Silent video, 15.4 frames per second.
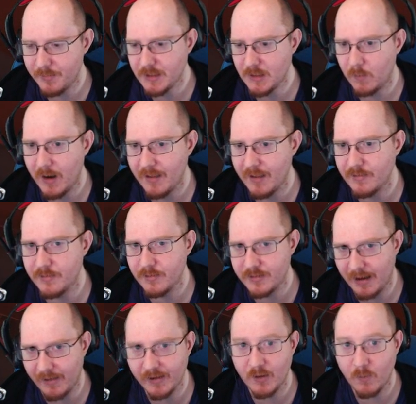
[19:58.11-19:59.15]
Be aware that the
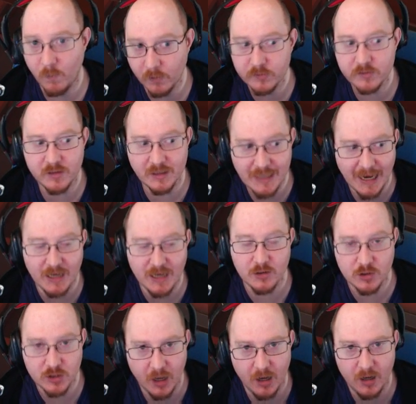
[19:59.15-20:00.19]
Zarya wants to gain
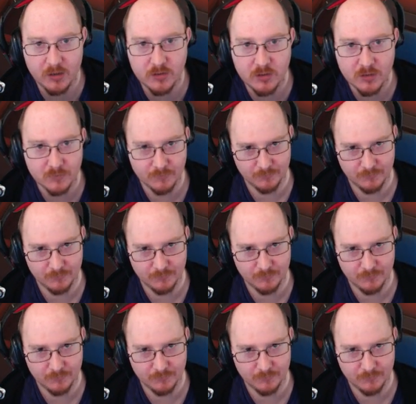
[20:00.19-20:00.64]
charge.